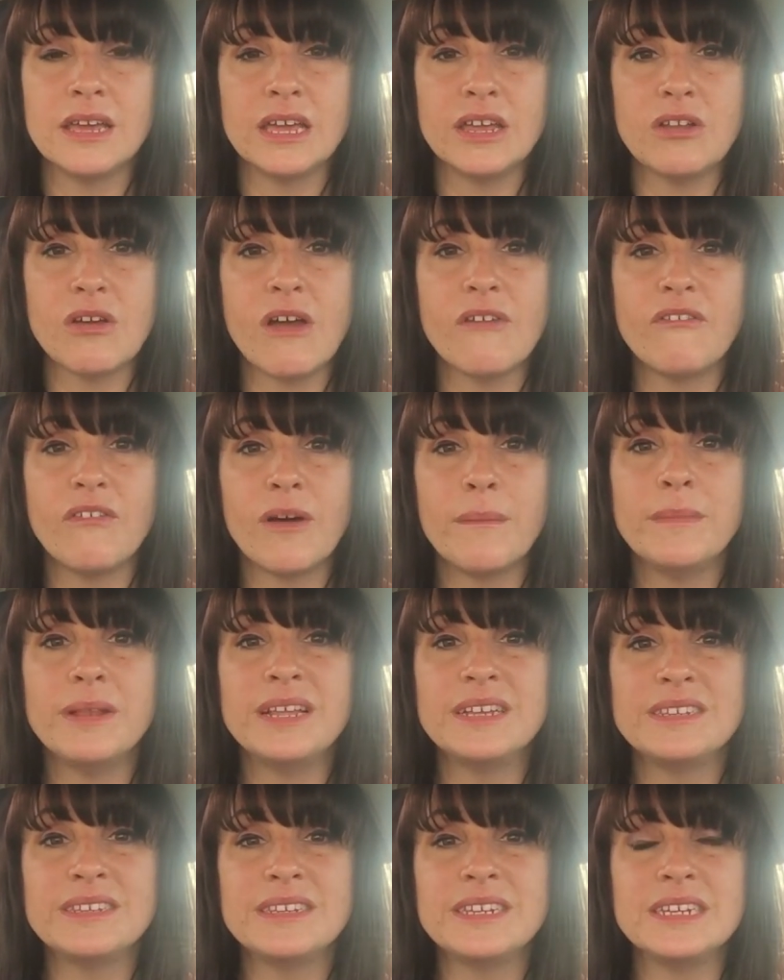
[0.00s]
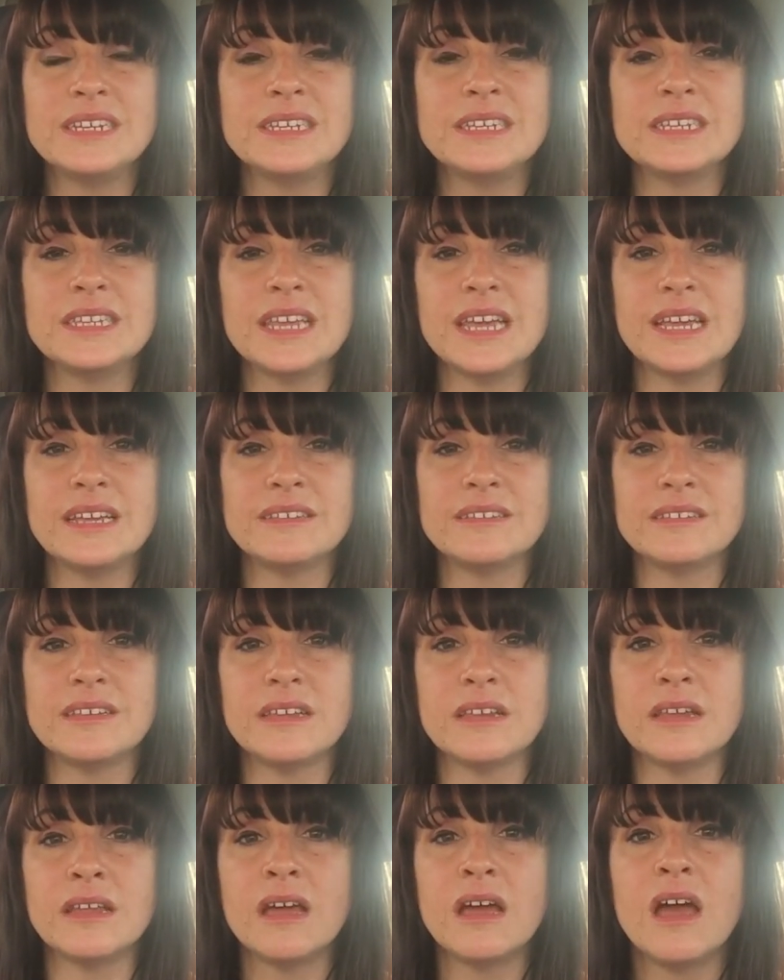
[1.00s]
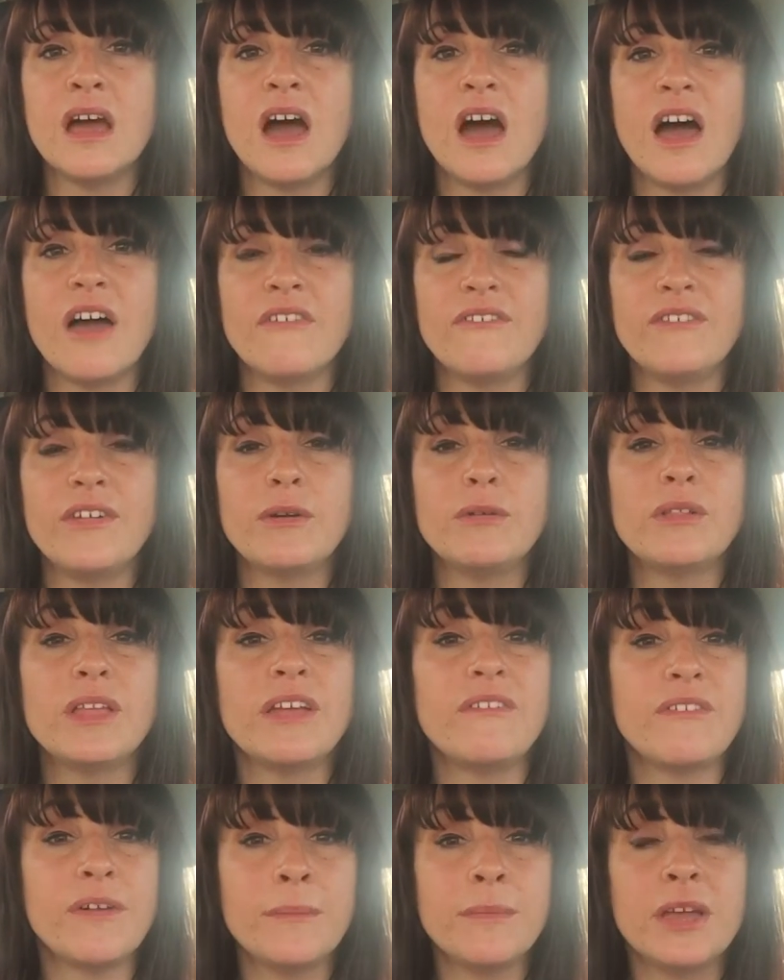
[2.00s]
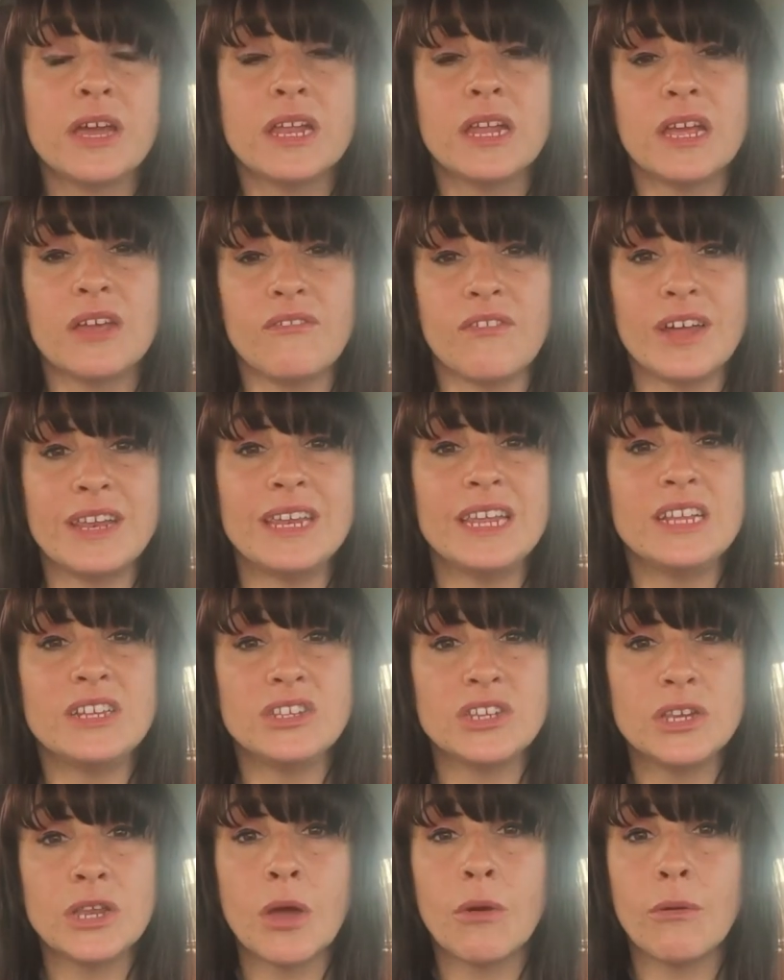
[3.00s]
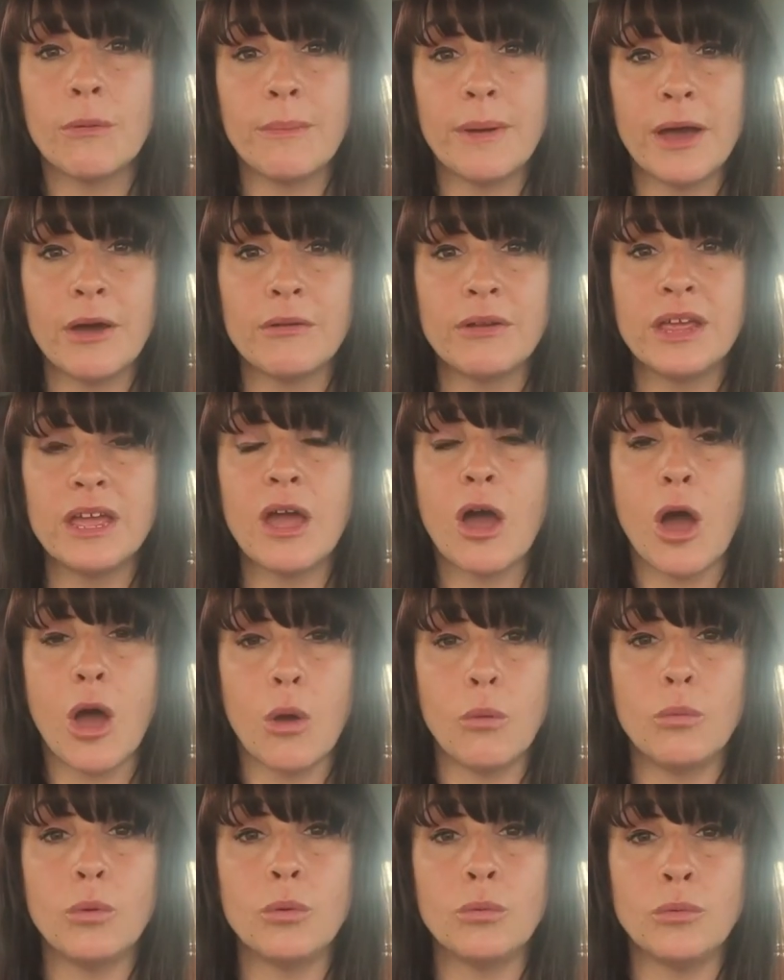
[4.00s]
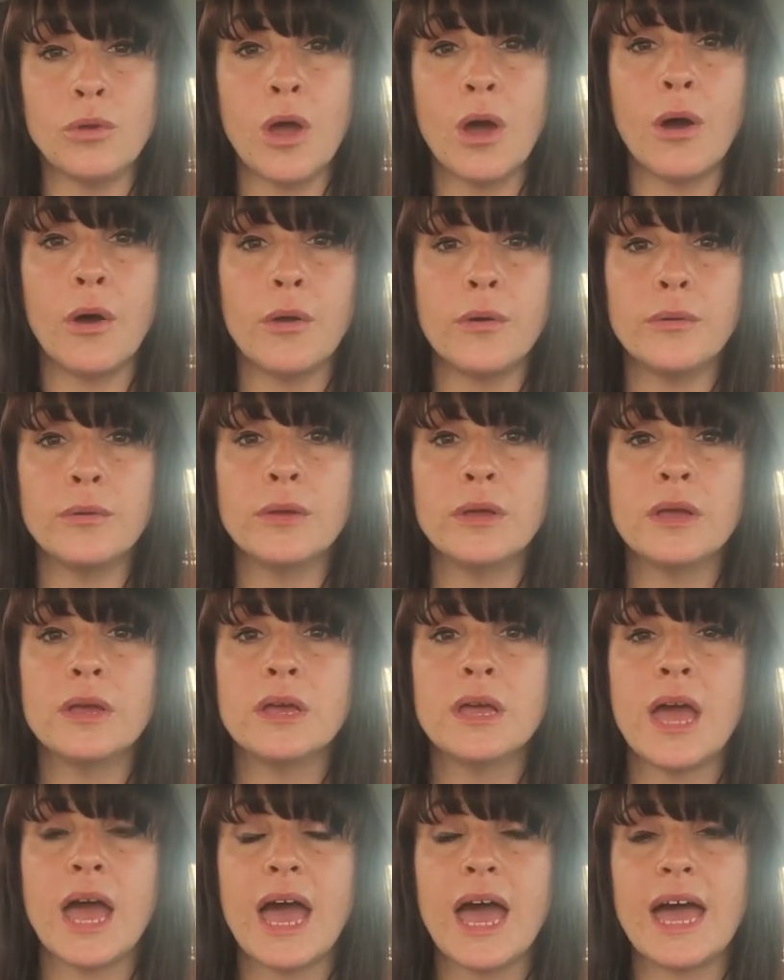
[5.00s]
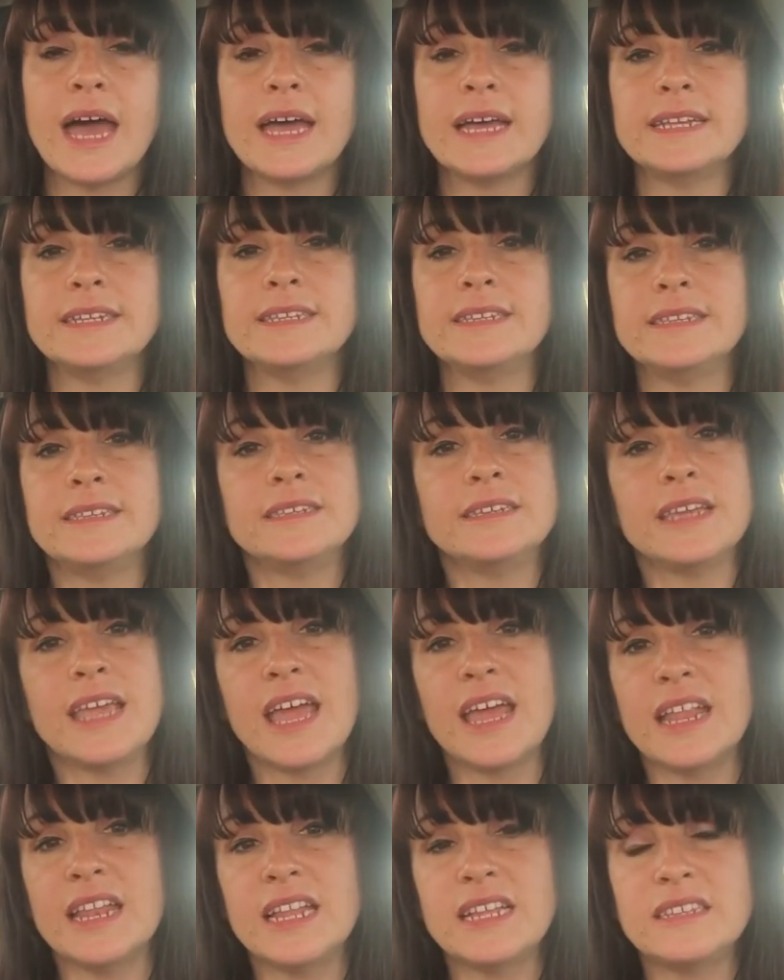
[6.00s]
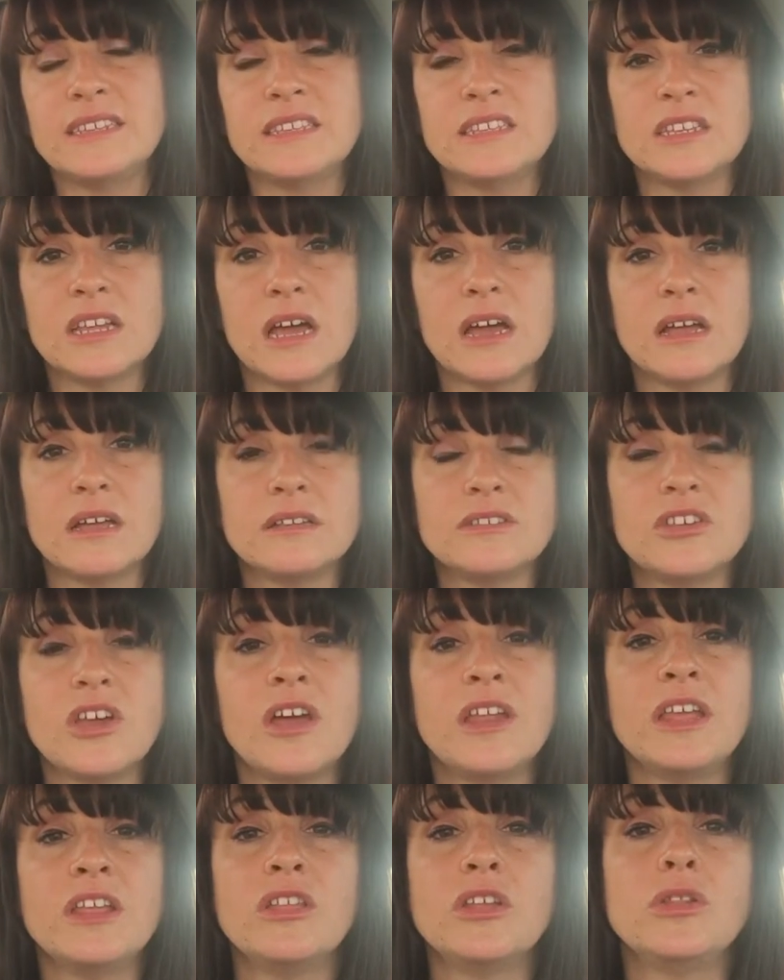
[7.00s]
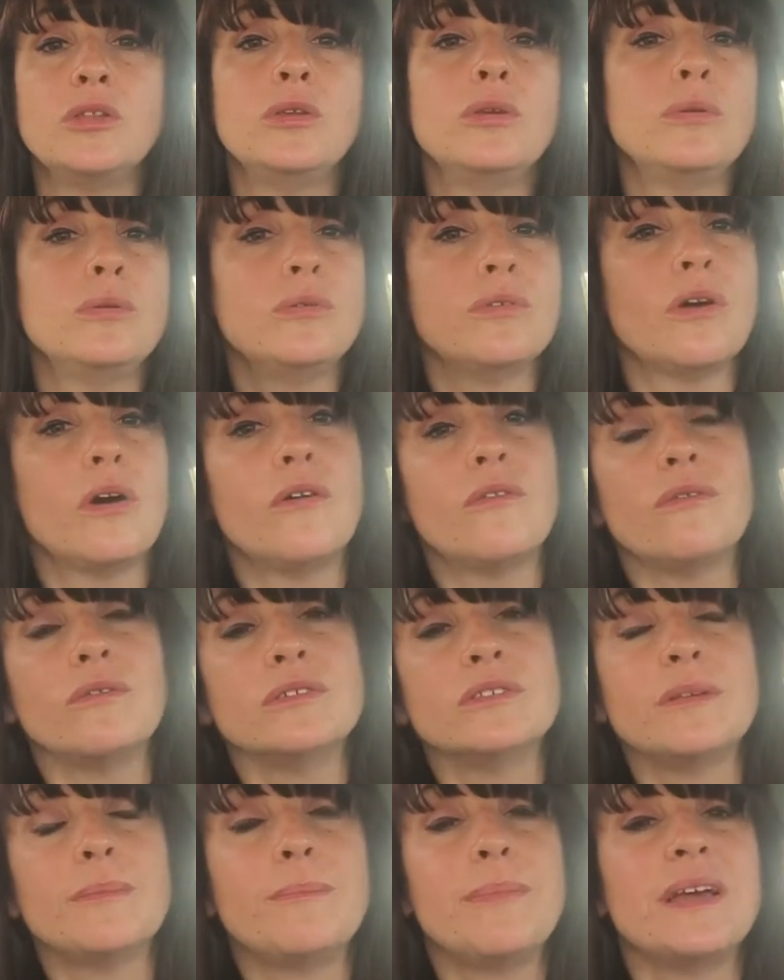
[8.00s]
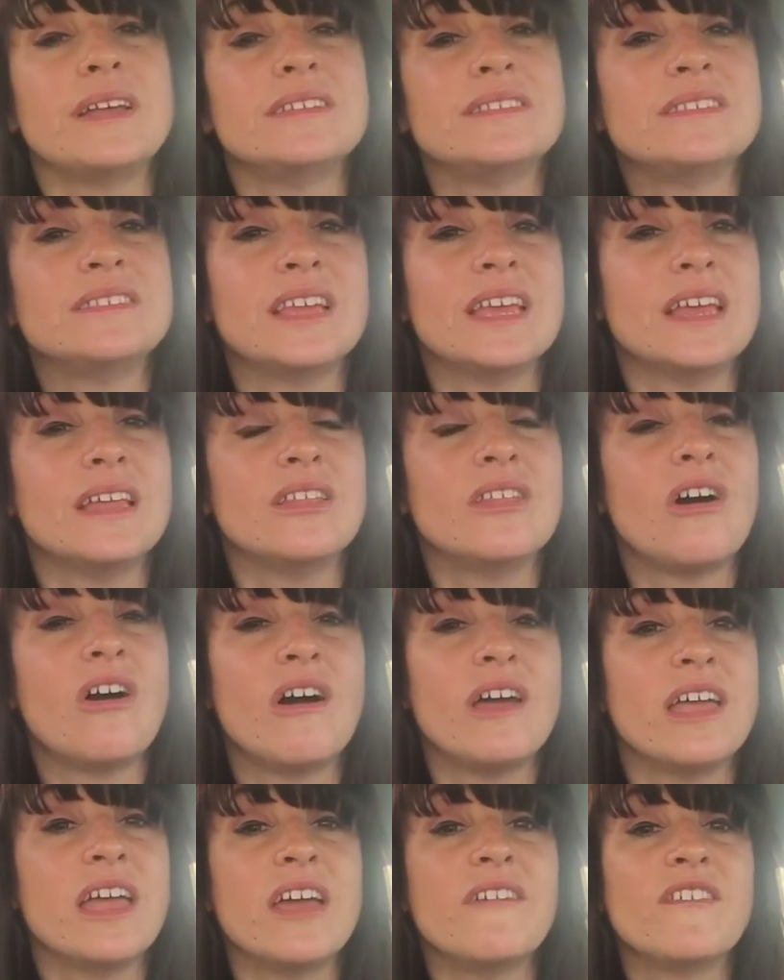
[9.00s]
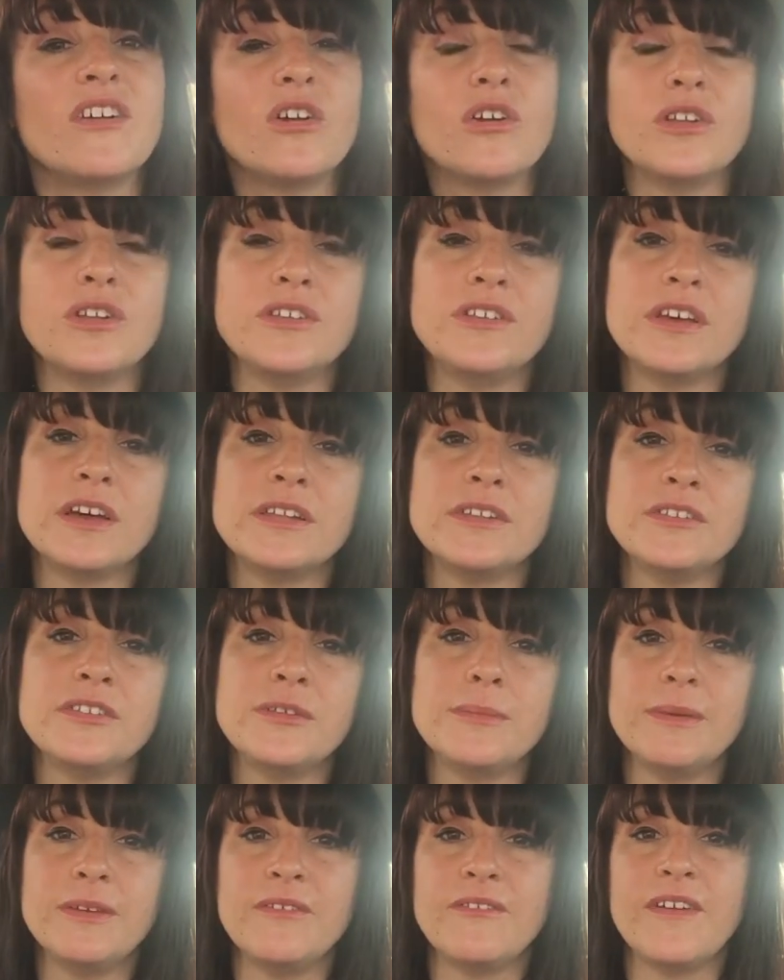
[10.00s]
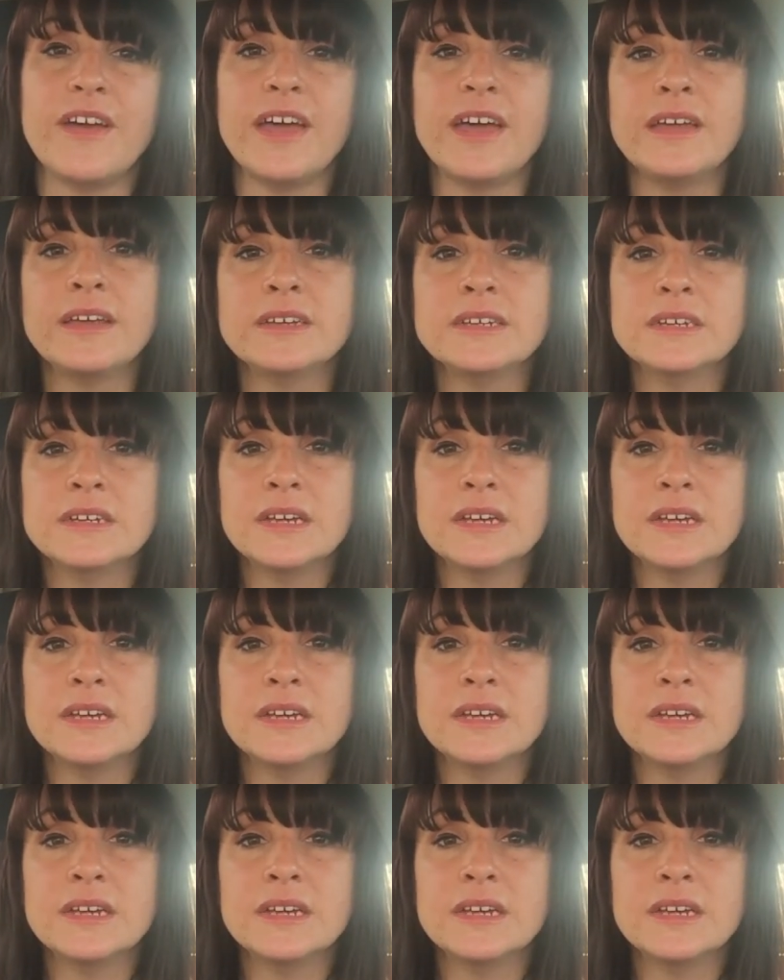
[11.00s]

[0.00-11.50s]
You know, if I'm listening to this, and I feel that if I need to know about it, I will know. And yeah, turning the news off was the best thing that I ever could have done, to be fair.